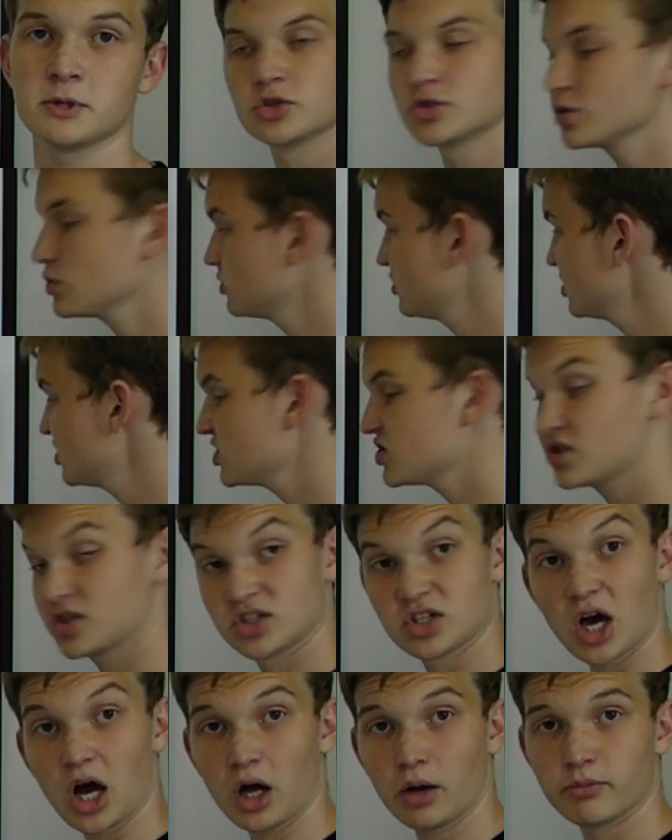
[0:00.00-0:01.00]
So this is the
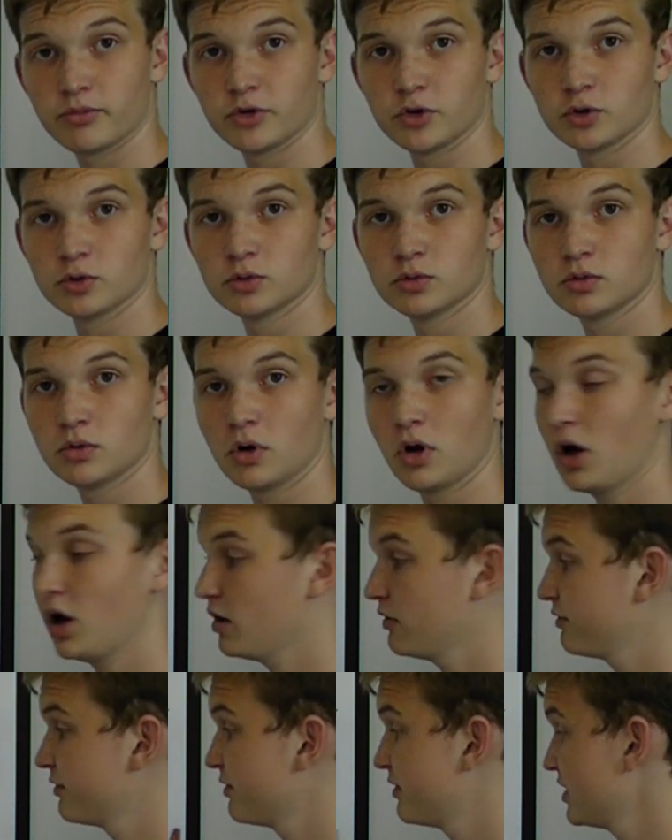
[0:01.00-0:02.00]
top view
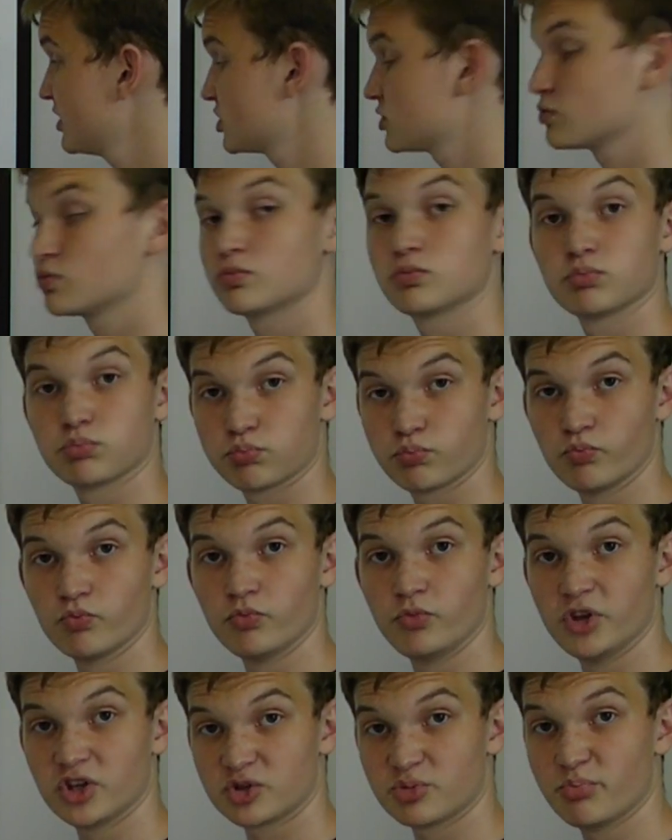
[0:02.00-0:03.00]
of this
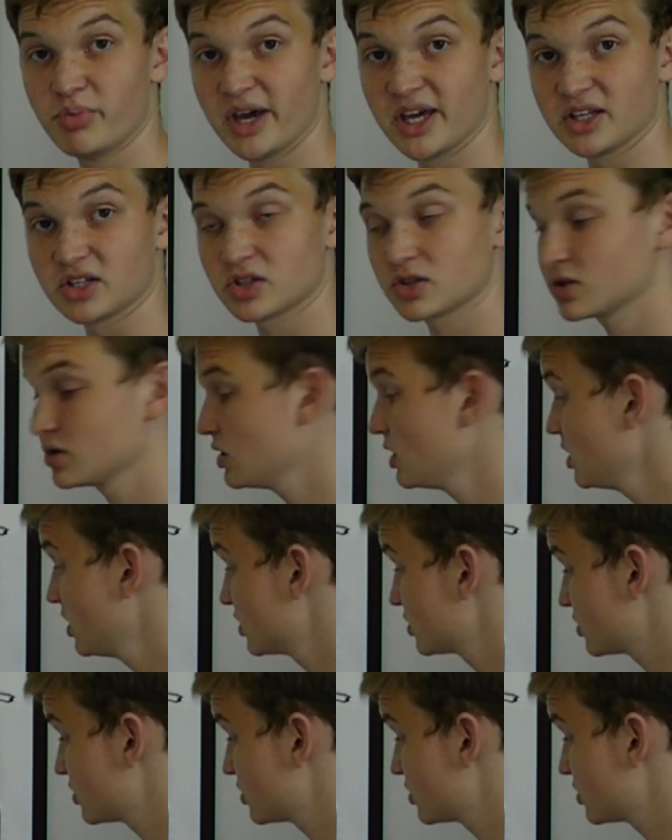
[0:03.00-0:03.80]
base.